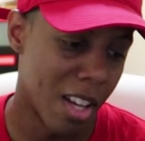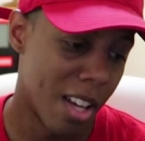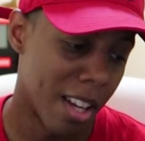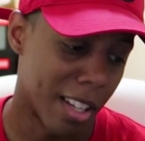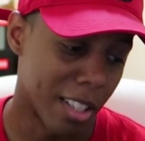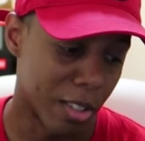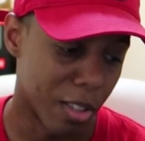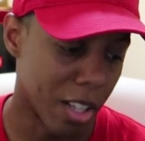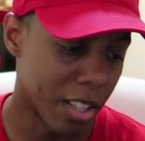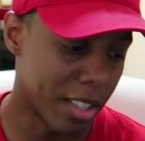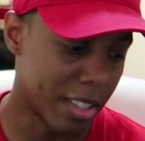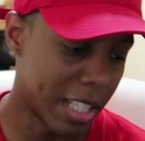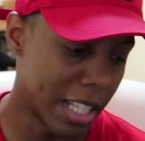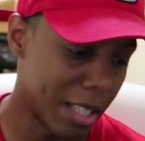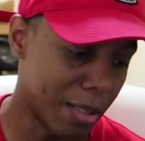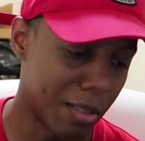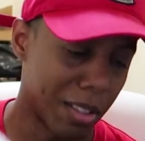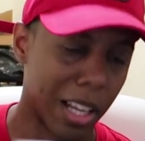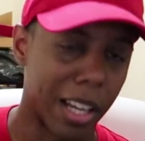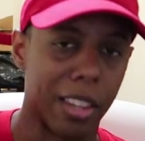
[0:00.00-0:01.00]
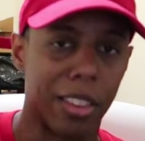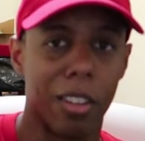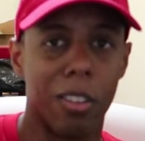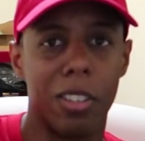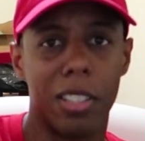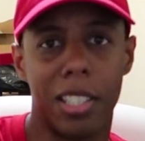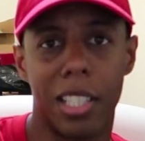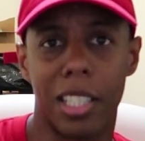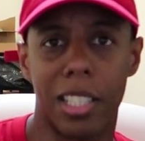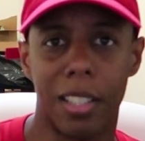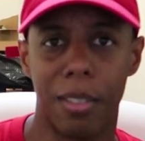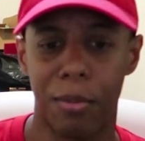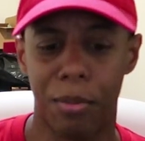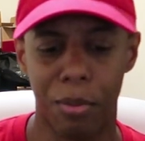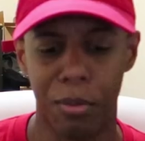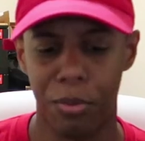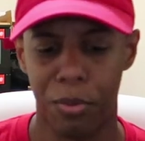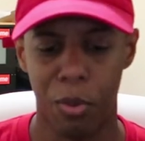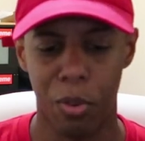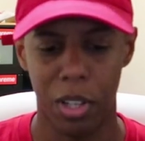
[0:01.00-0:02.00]
Because all the tees are like 36 to
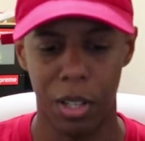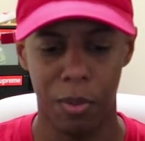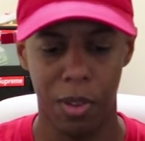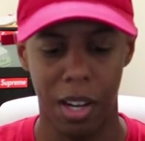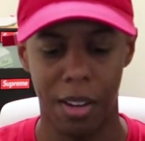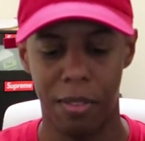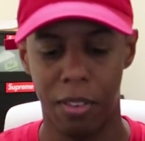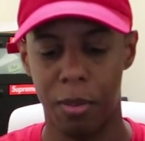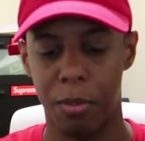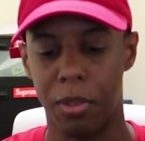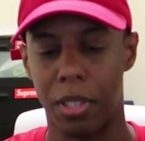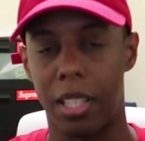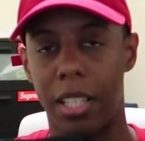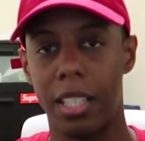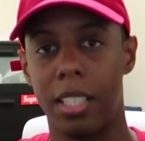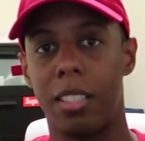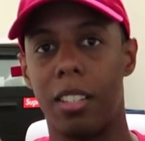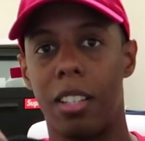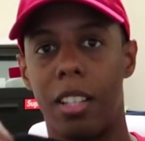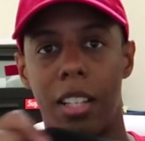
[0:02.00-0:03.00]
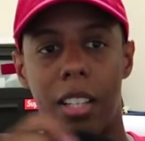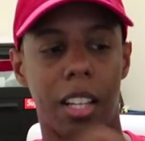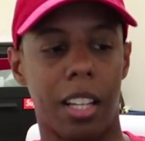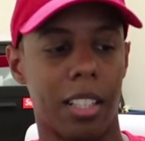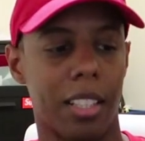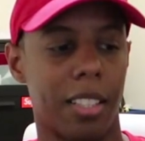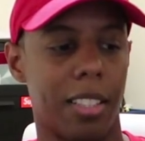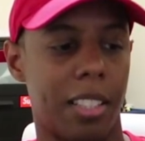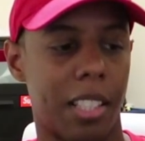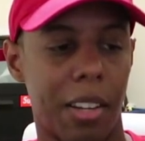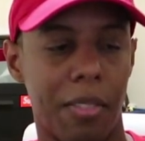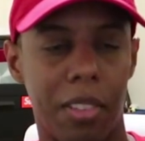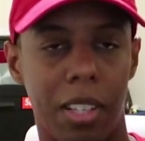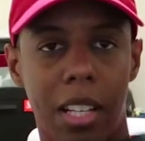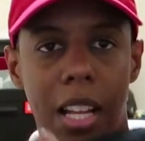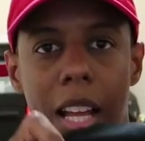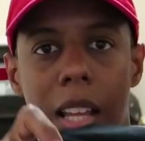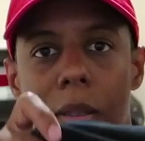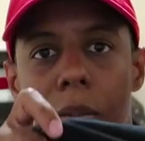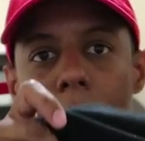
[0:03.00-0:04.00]
40, whatever. But these are like the
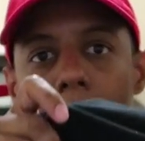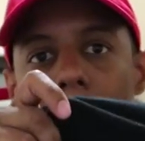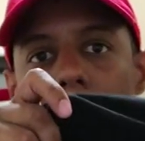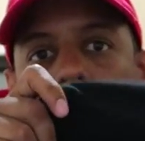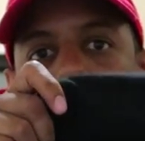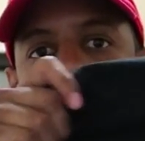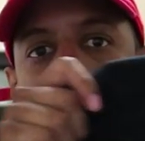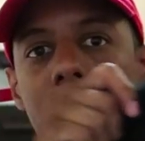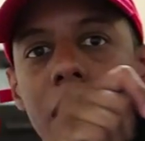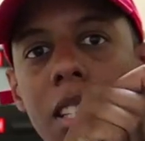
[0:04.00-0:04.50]
$70 ones.